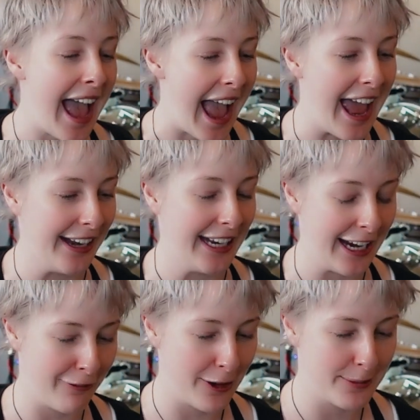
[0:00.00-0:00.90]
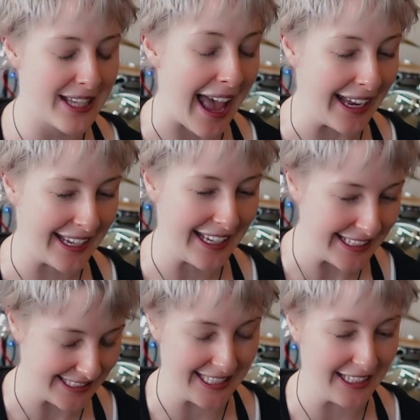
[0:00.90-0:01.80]
And if I'm sat here
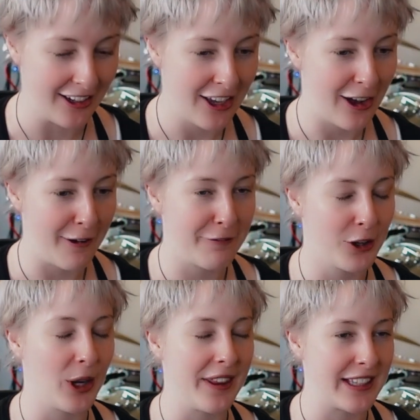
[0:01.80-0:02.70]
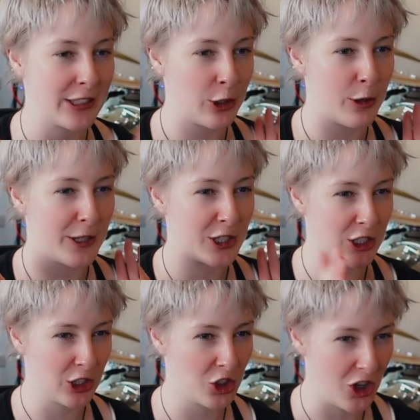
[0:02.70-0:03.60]
eating, I feel like there's too much
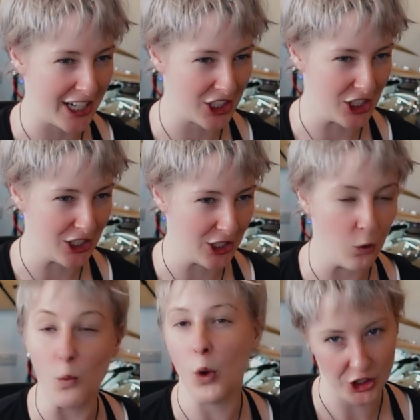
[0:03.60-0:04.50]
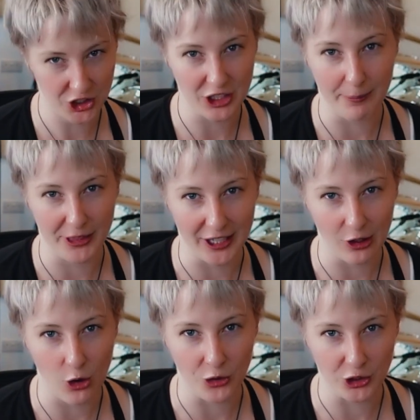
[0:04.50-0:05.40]
distraction to watch
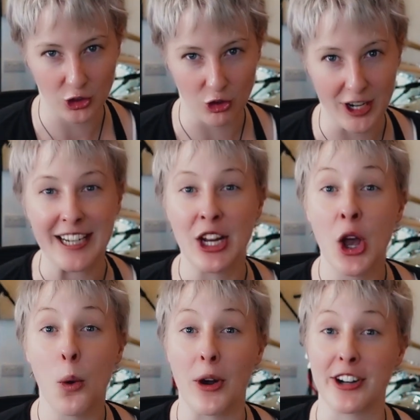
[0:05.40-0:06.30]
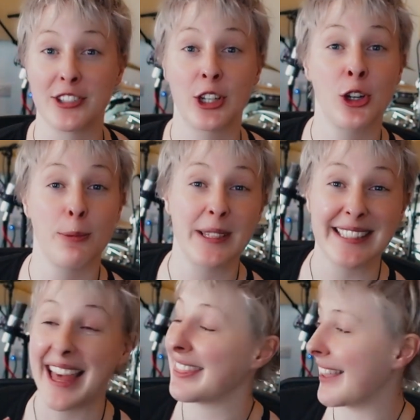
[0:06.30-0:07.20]
something on the screen, whereas it could be
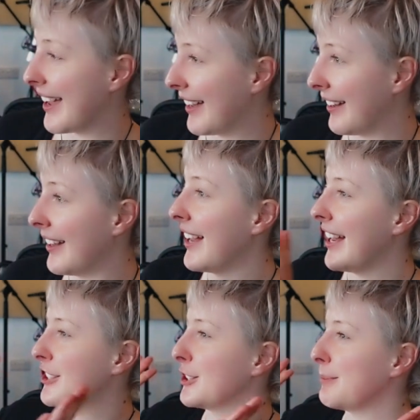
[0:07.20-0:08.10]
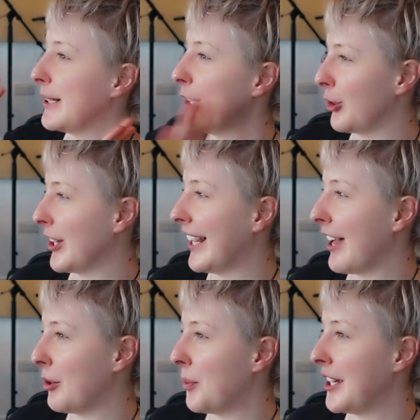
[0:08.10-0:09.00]
sat there and just be looking
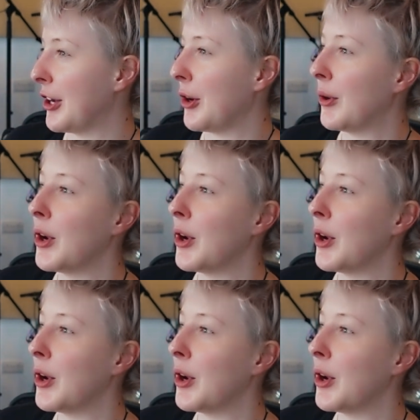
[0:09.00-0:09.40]
out the window,